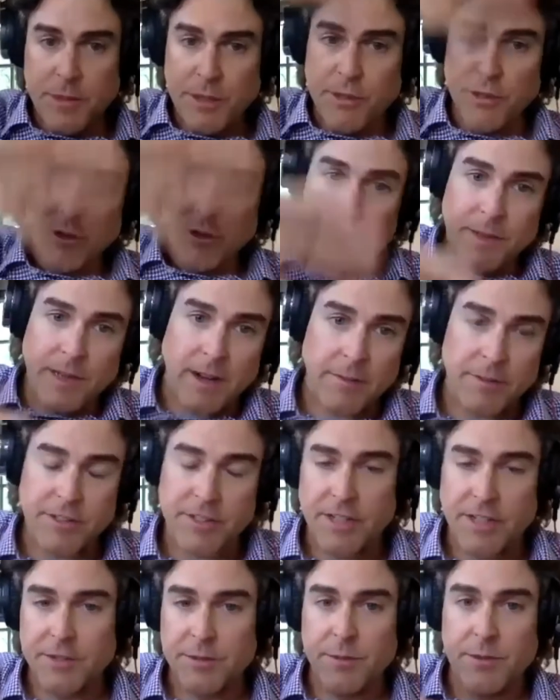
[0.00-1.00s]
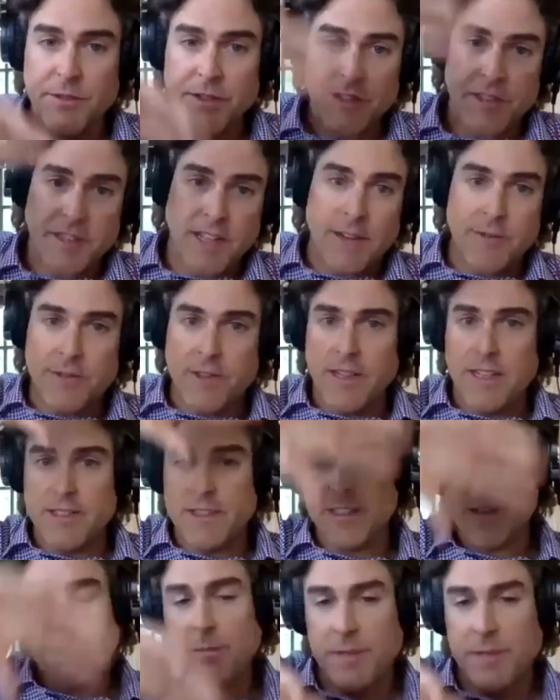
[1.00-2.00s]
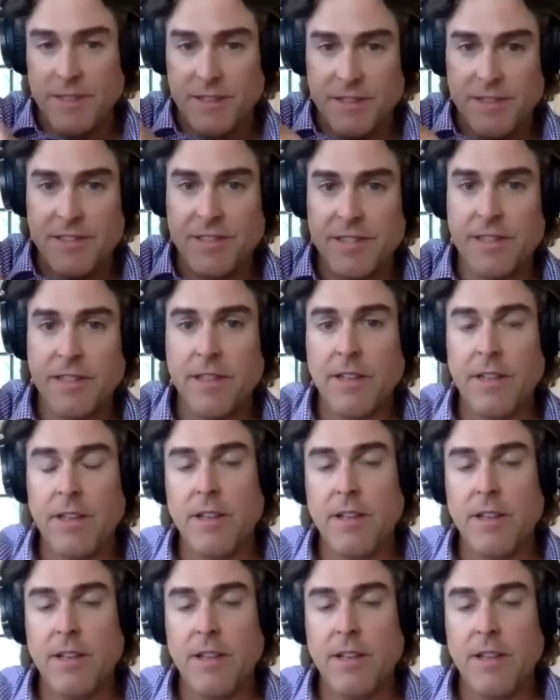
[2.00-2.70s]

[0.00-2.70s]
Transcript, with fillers: and gloom conversation we just had for the last 10 minutes